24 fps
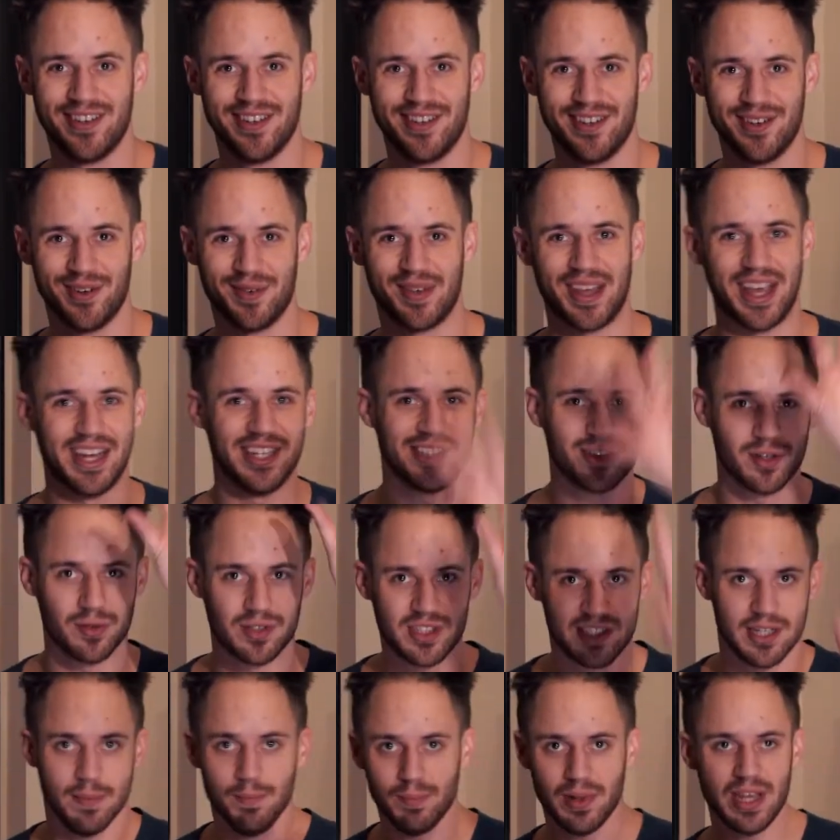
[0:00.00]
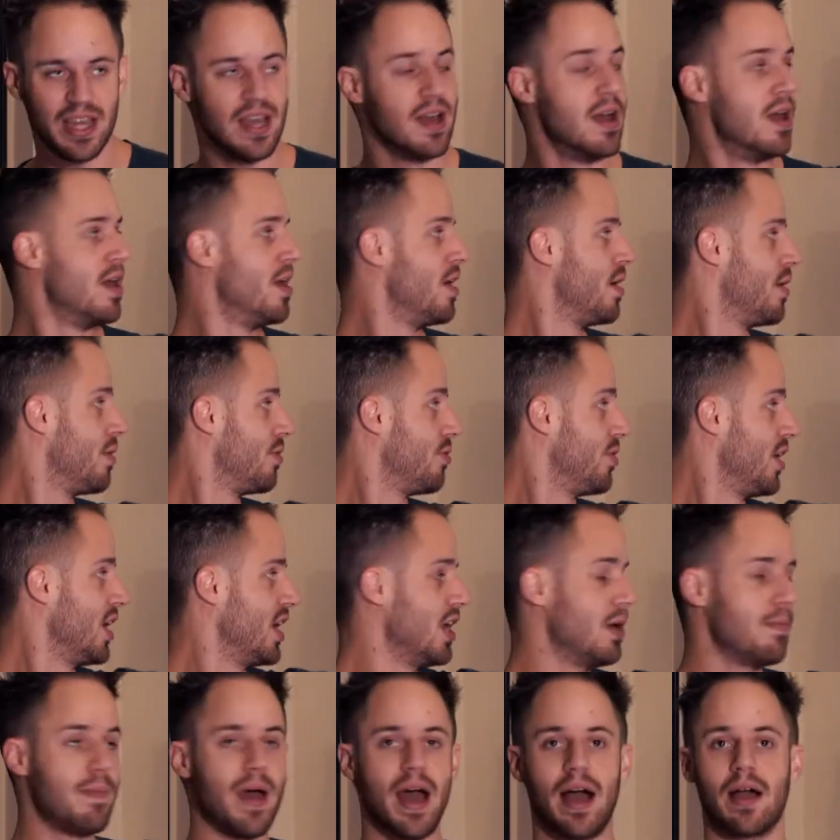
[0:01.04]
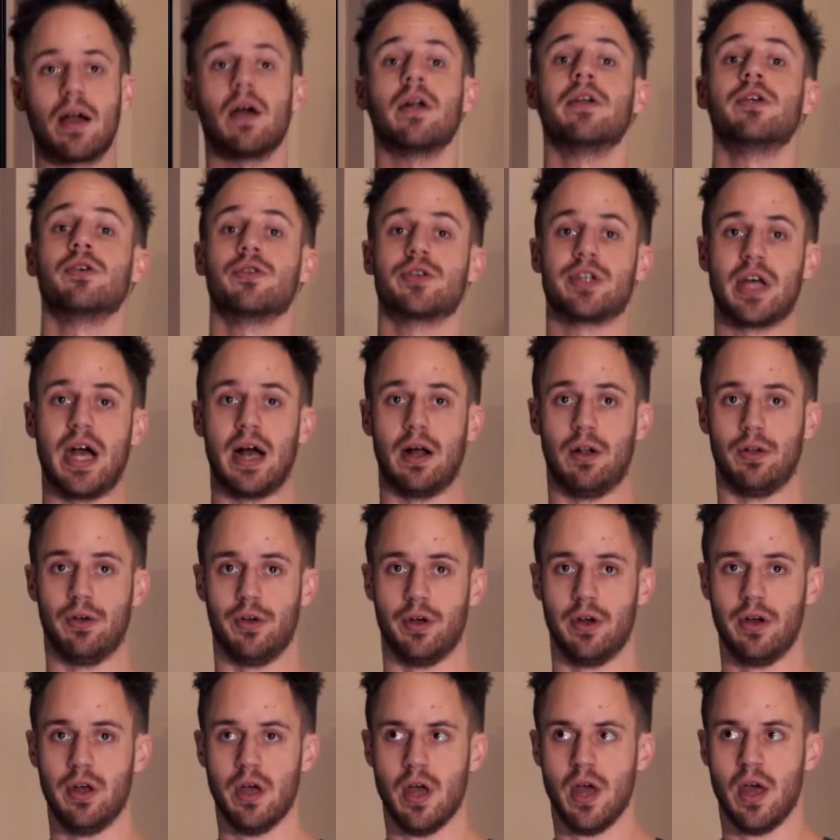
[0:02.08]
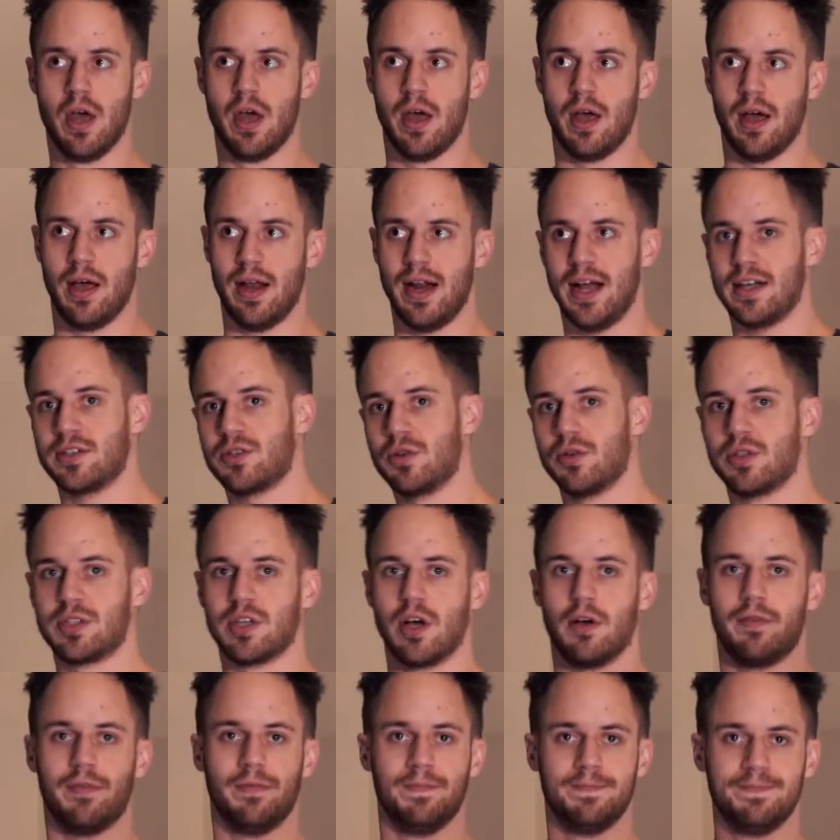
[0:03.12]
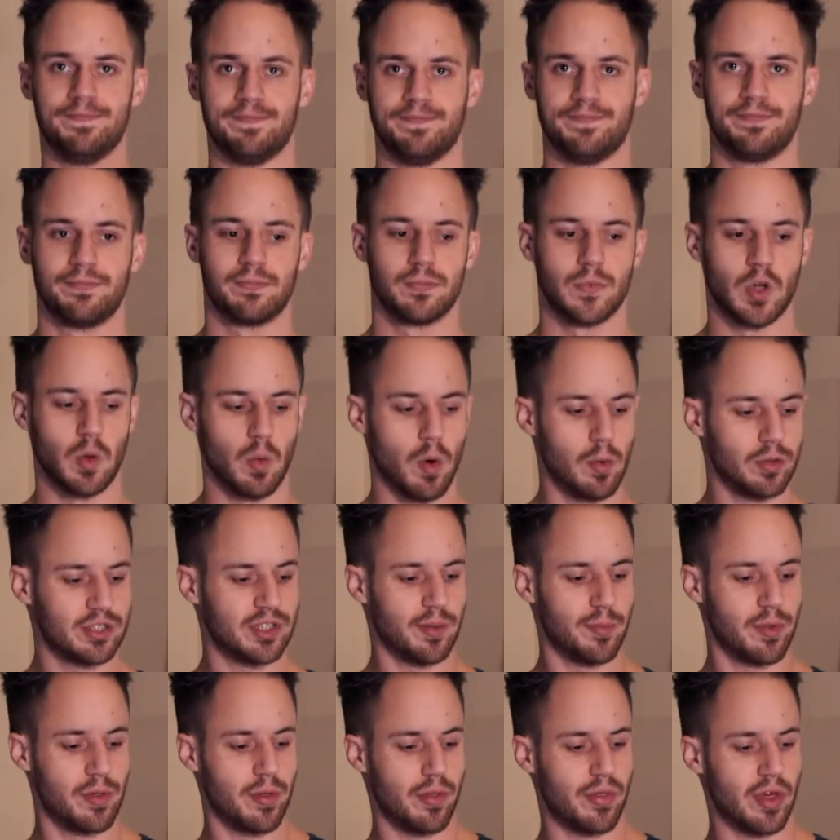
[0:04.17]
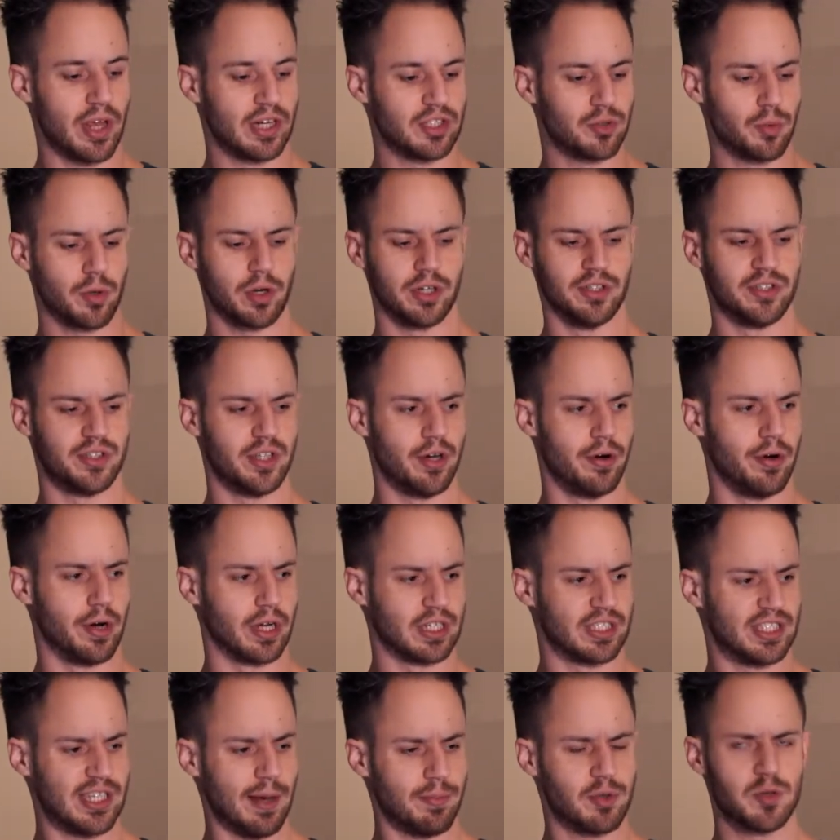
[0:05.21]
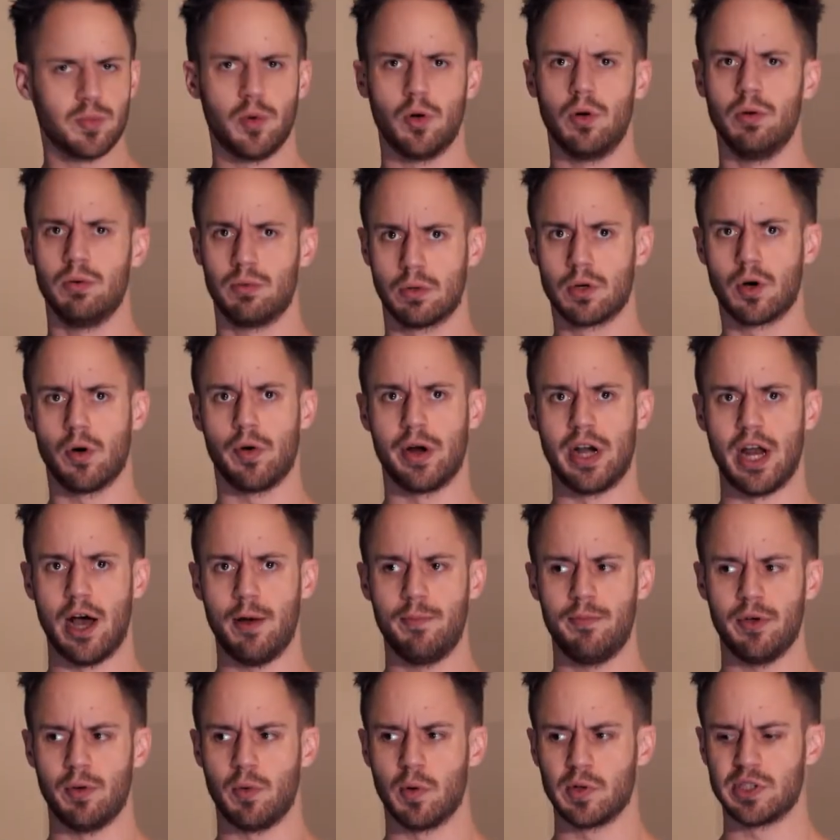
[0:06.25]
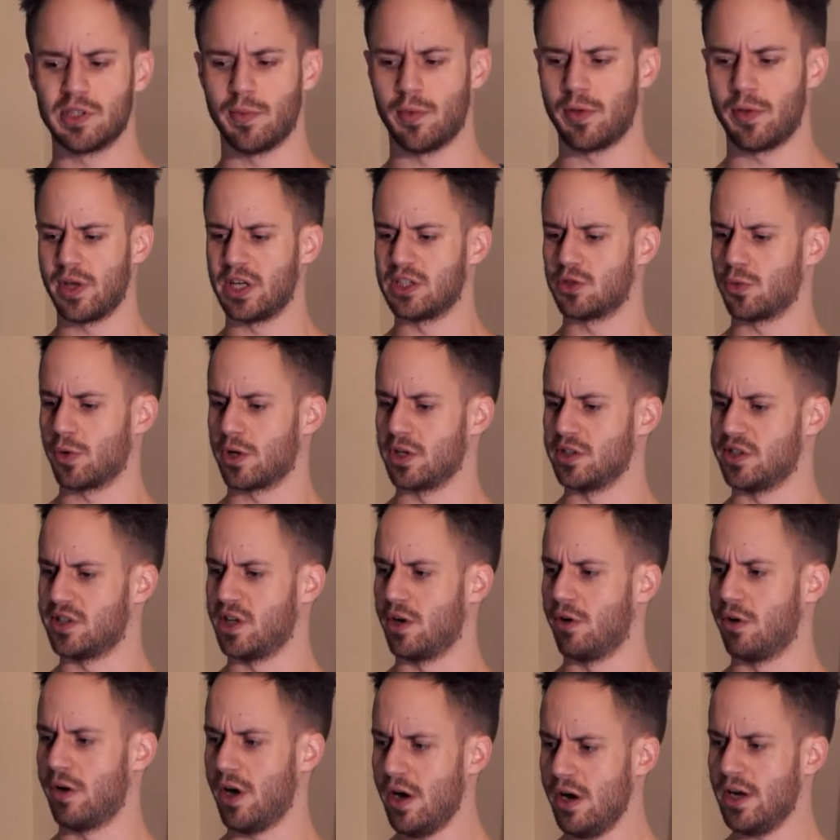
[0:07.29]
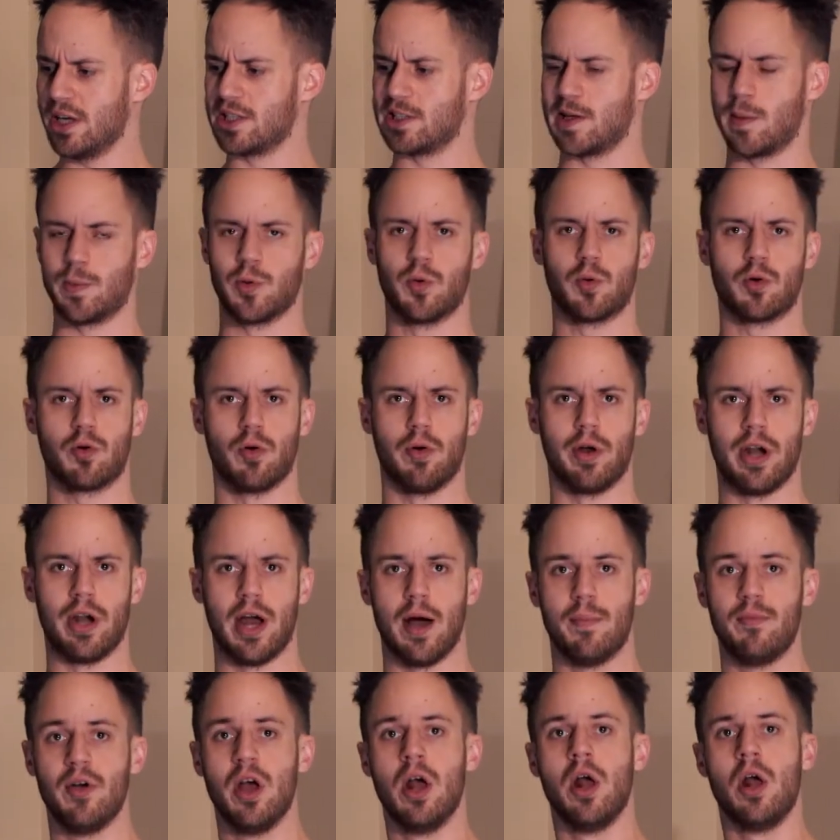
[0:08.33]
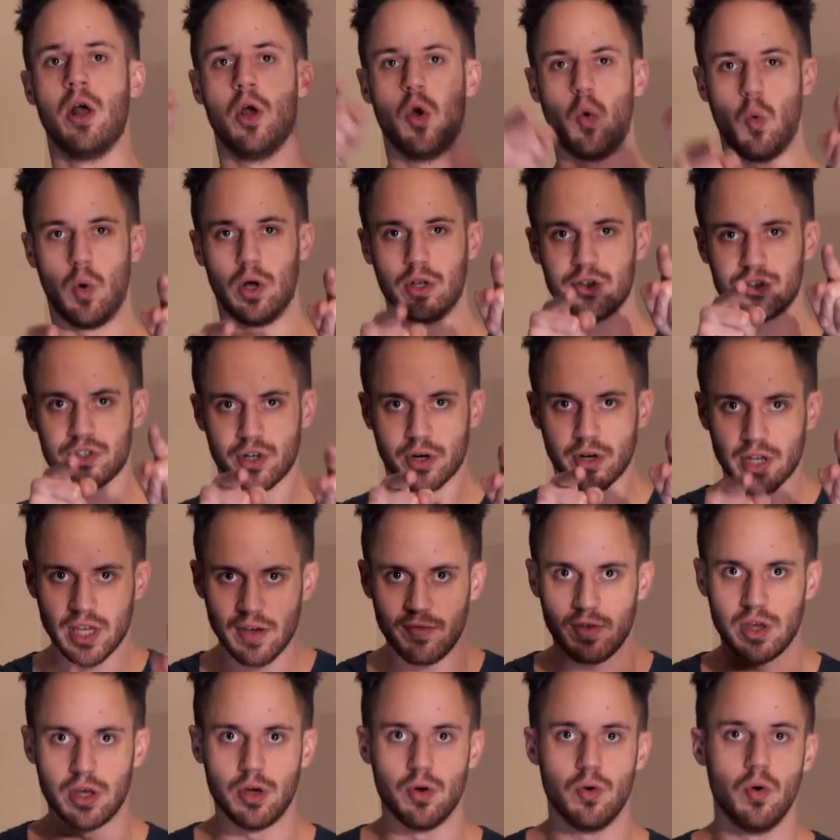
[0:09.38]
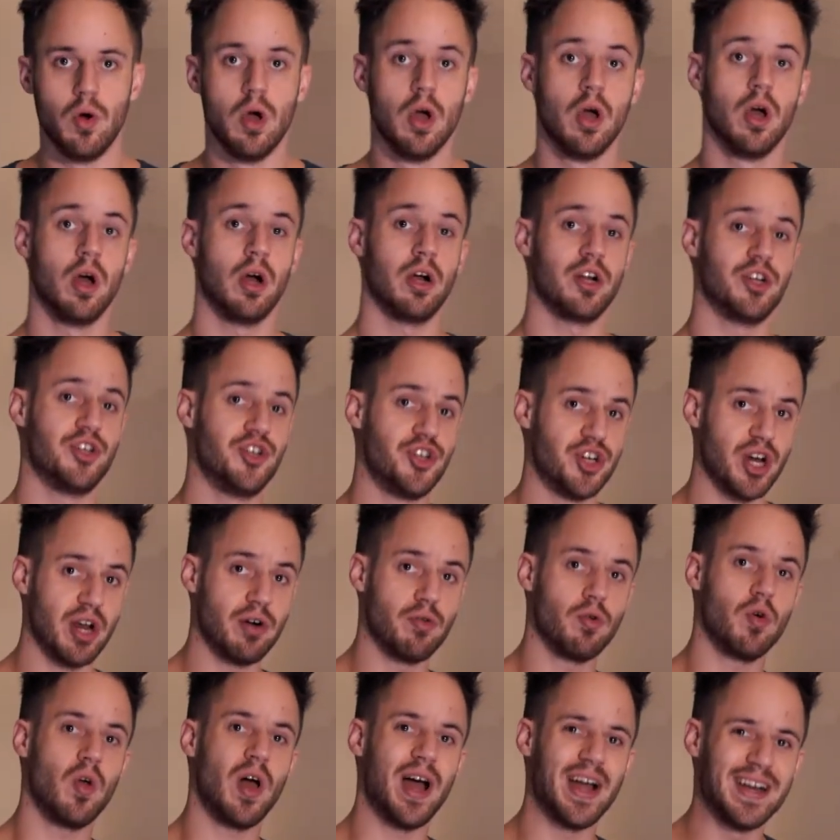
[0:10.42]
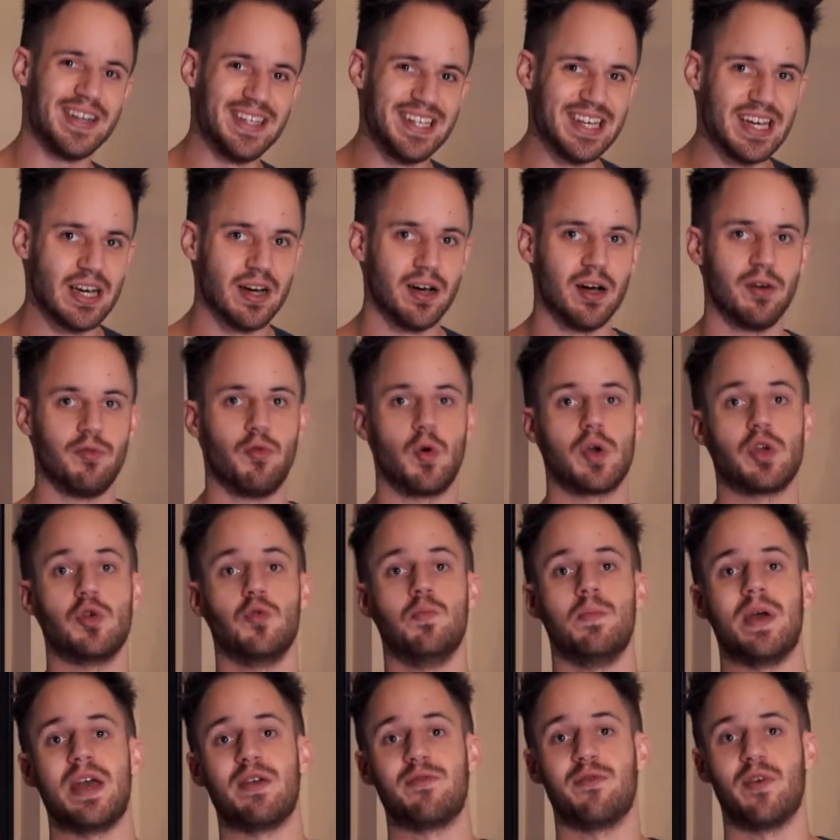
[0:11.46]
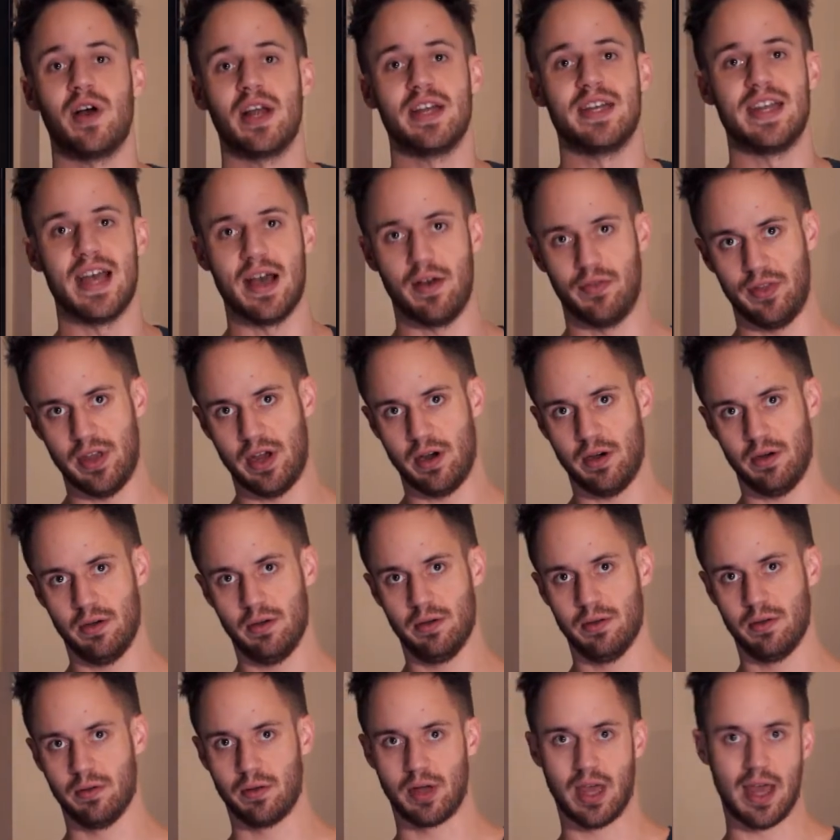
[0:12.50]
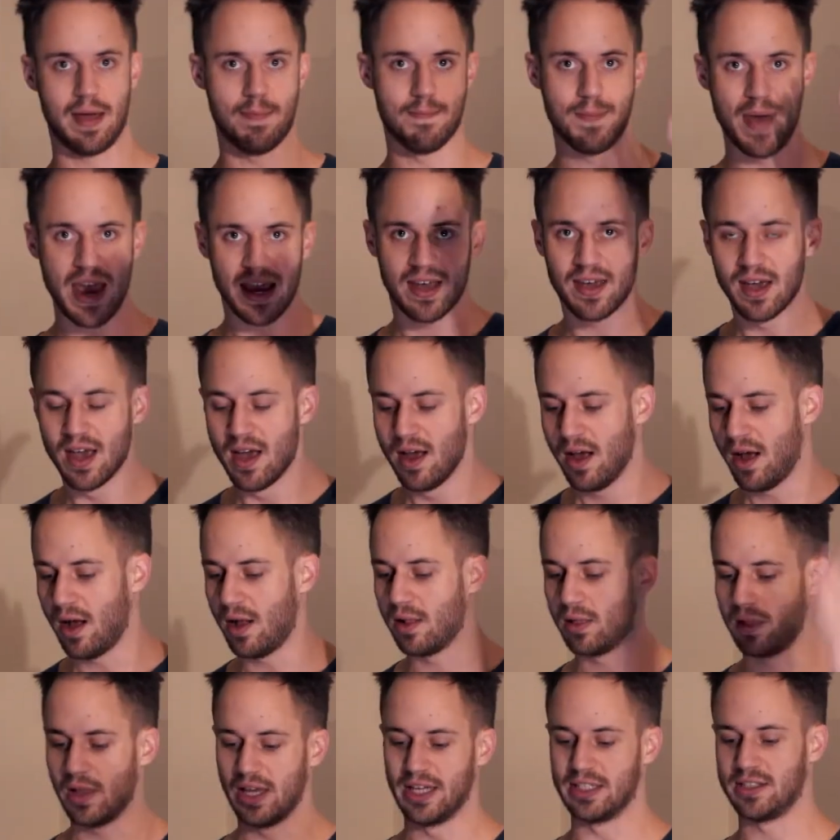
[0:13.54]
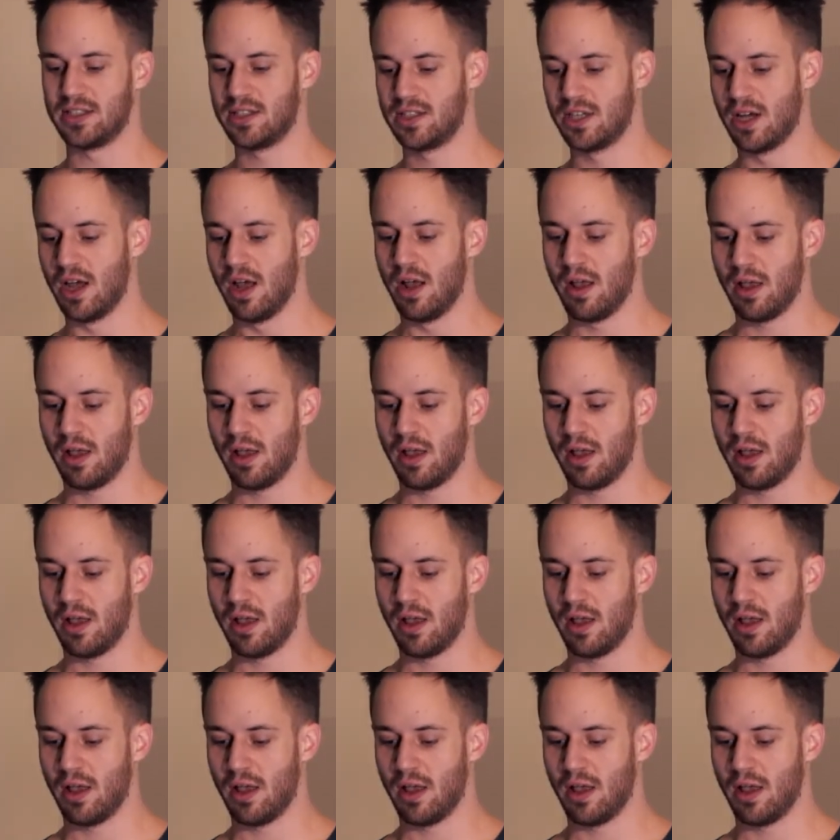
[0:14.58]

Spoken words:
Okay, so simply thinking back on your childhood and asking yourself, what were some of the things that were considered acceptable growing up and what were some of the that were considered unacceptable growing up will start giving you a general idea of what you may find down there. Okay, make a list.